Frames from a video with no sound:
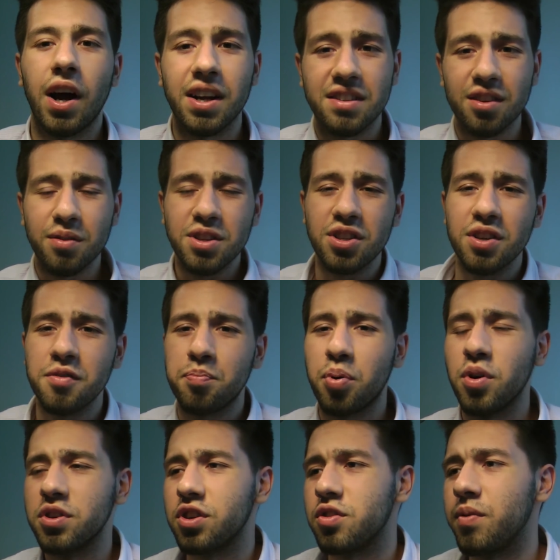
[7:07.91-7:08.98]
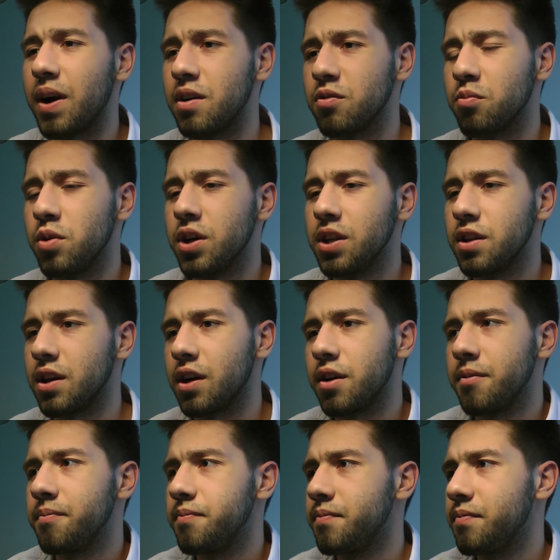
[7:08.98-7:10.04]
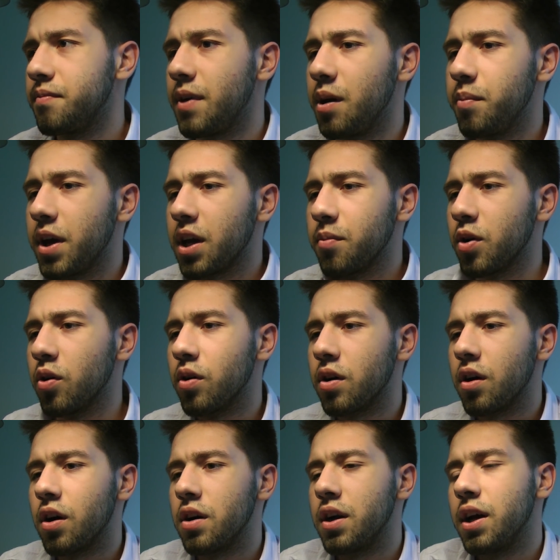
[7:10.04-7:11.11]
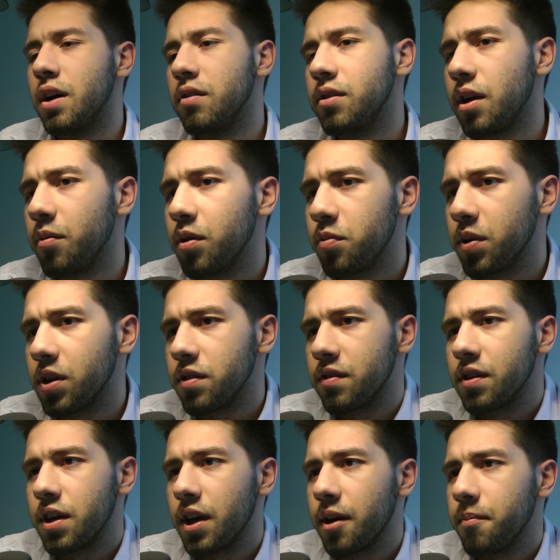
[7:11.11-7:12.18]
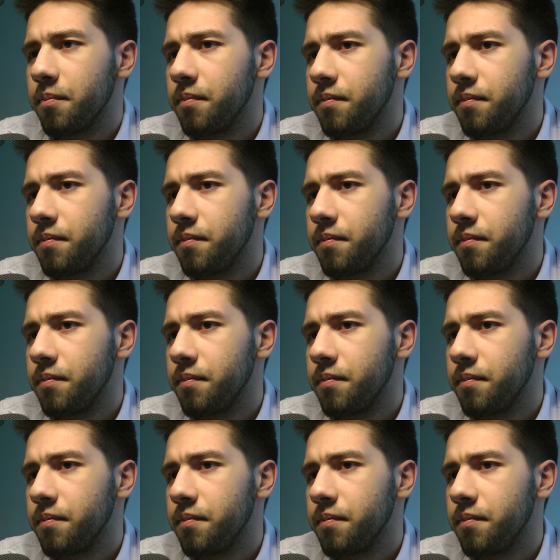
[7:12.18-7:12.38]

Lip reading: Alright, so we should have pushed round 1 there and make him go a card down. That would have won us the game.